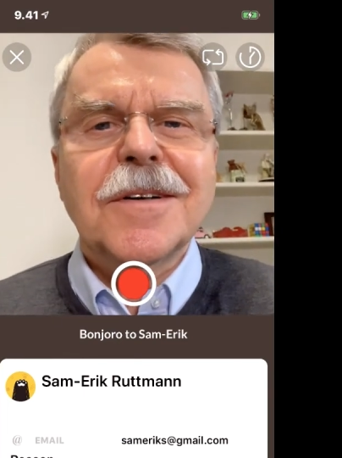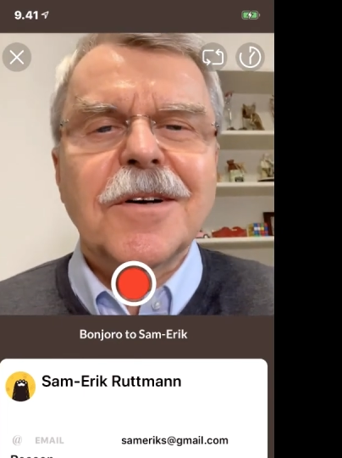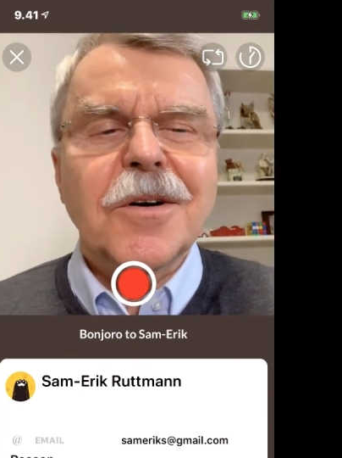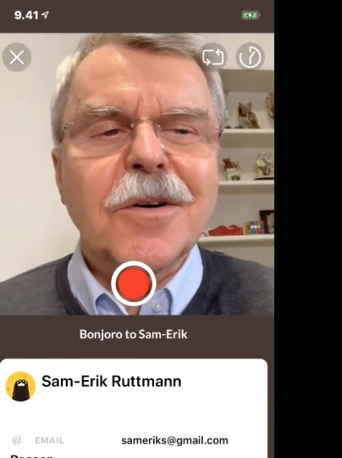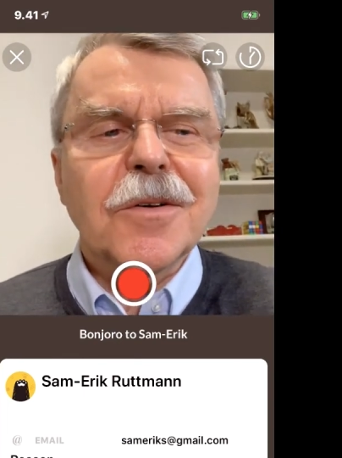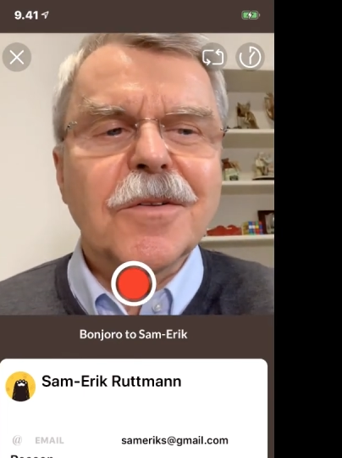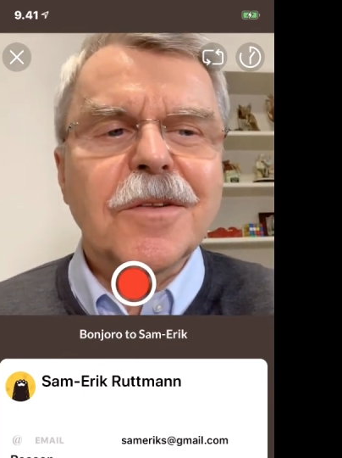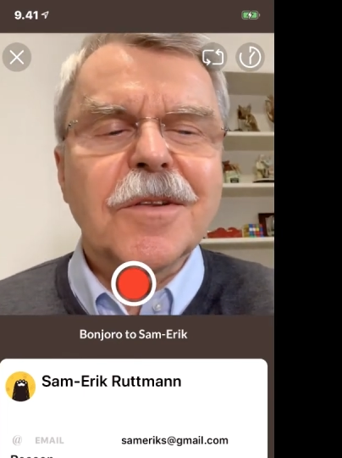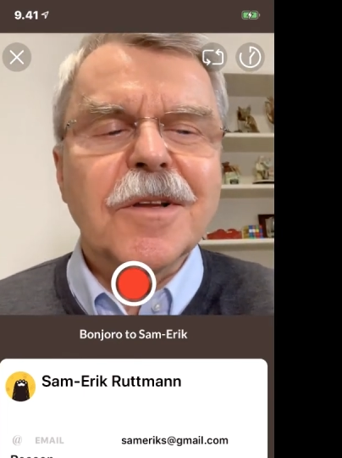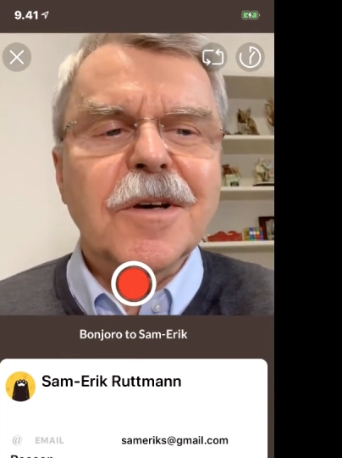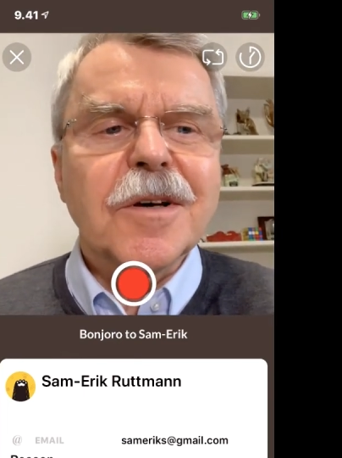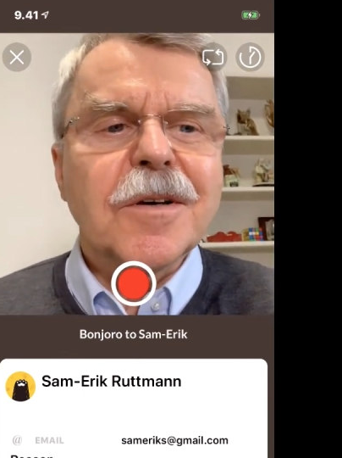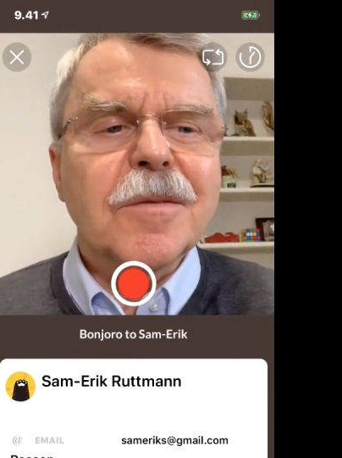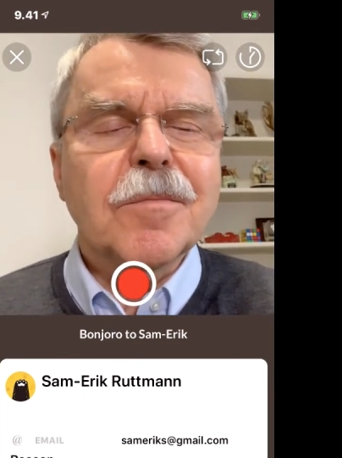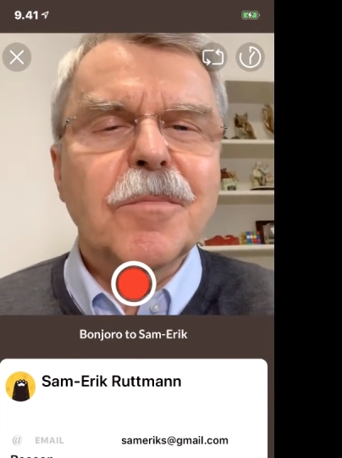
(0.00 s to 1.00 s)
on
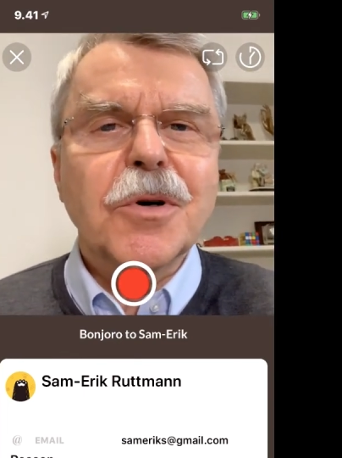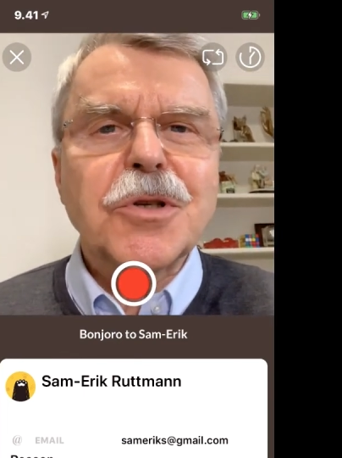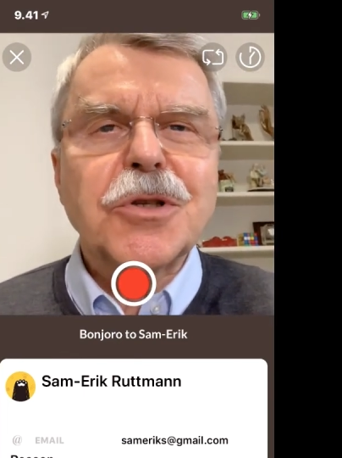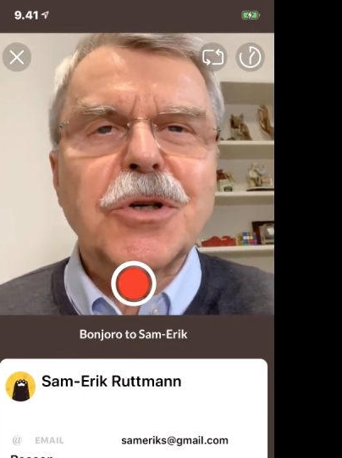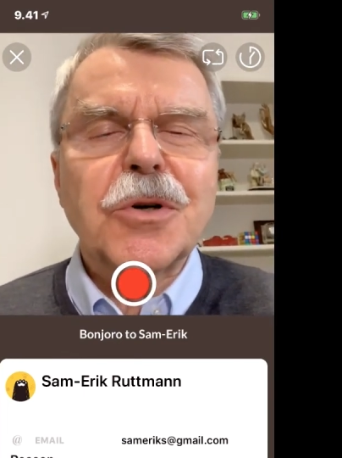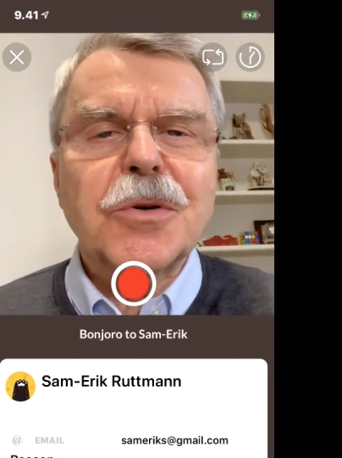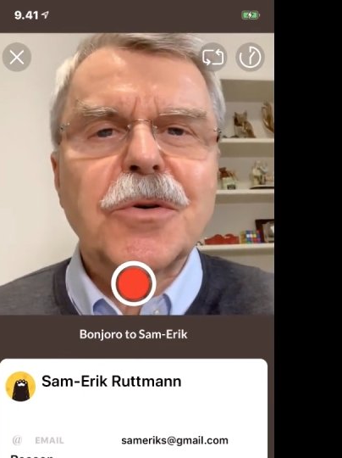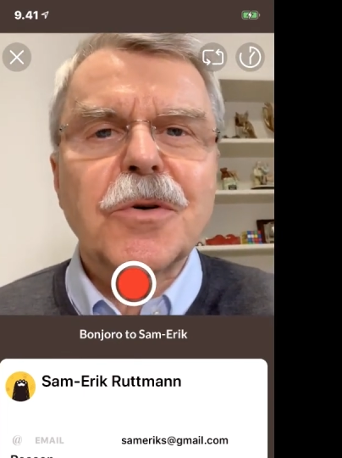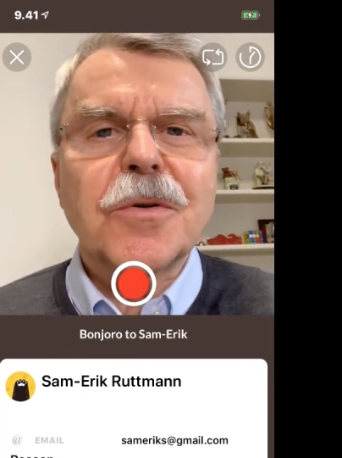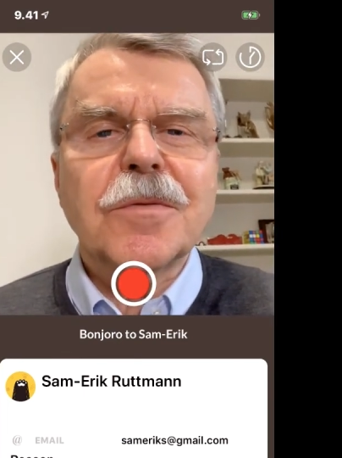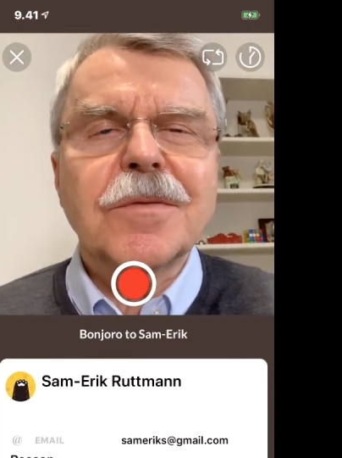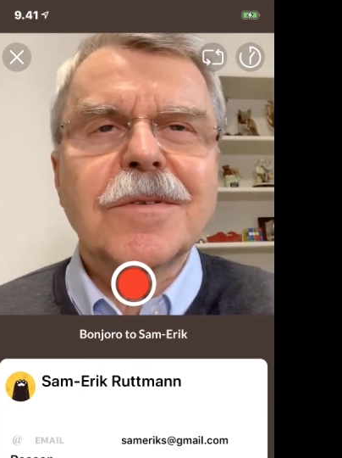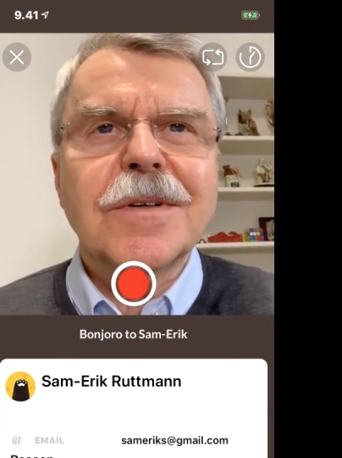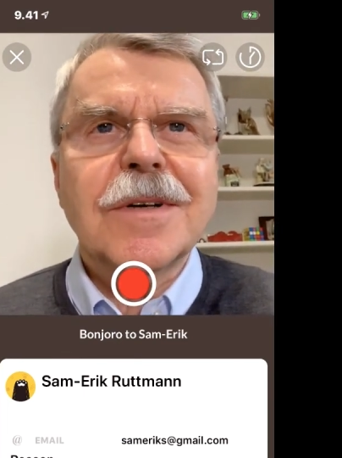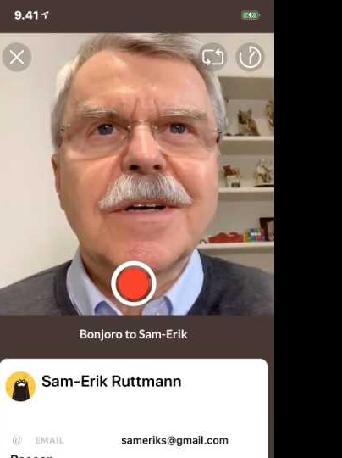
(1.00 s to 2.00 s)
the
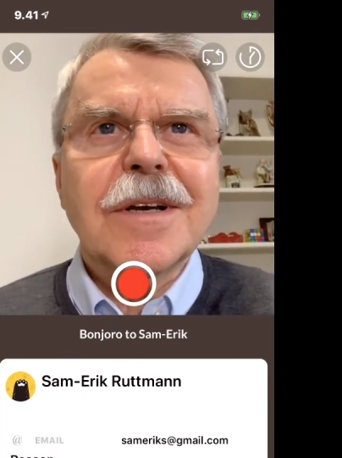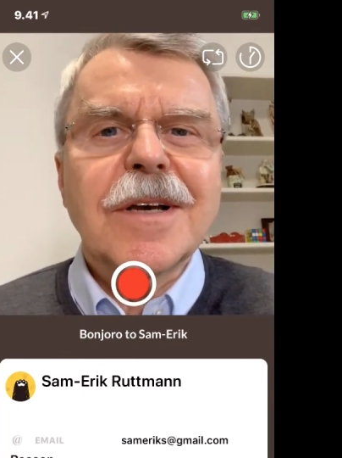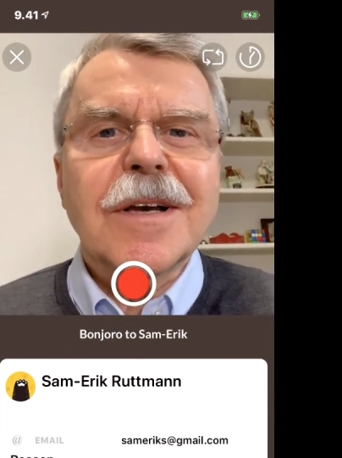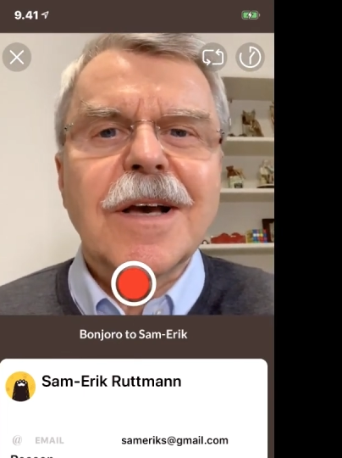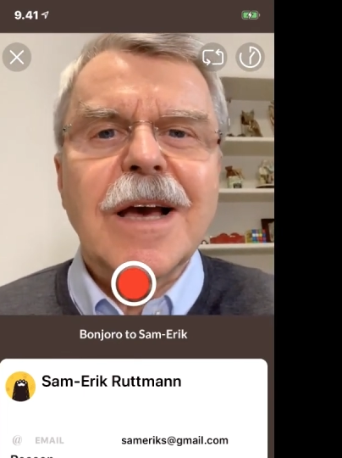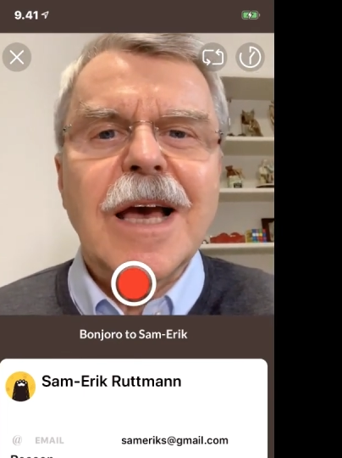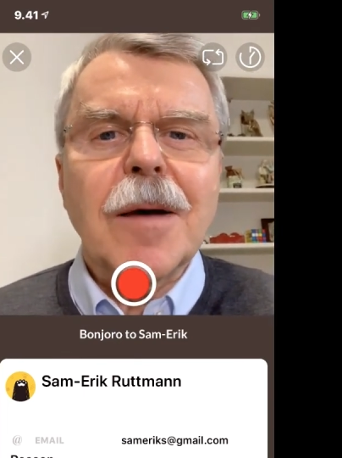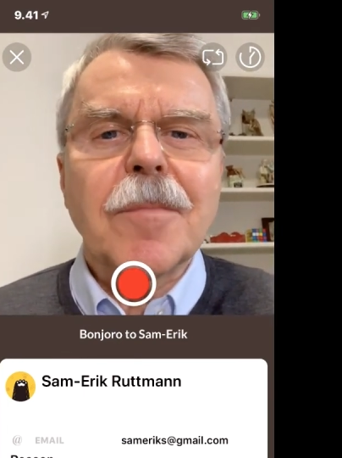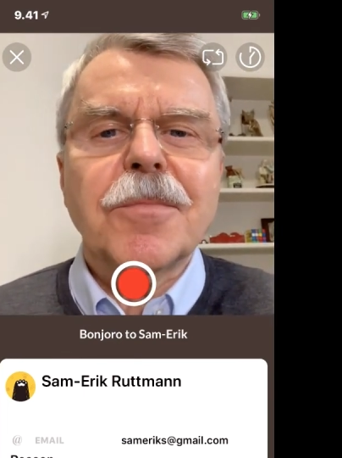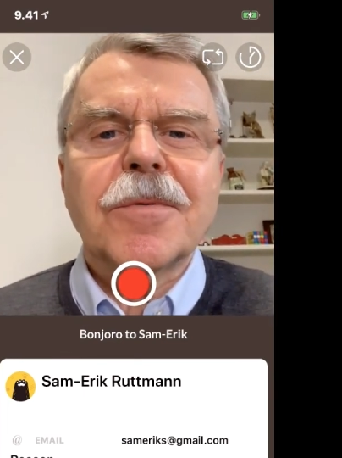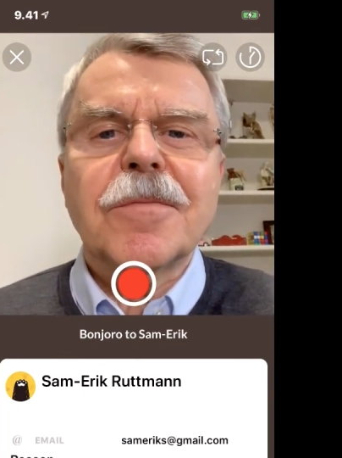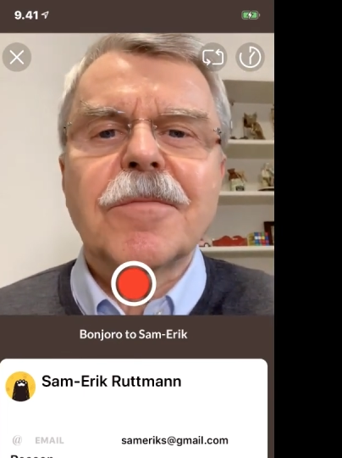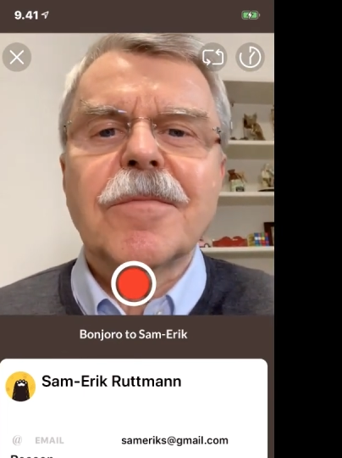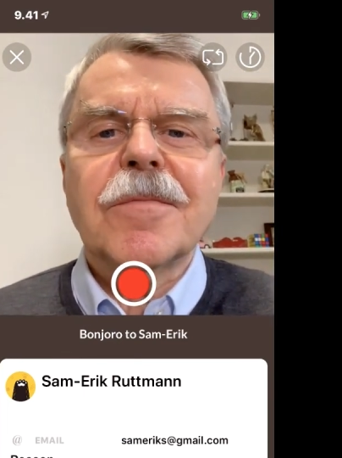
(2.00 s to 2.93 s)
Bonjour app.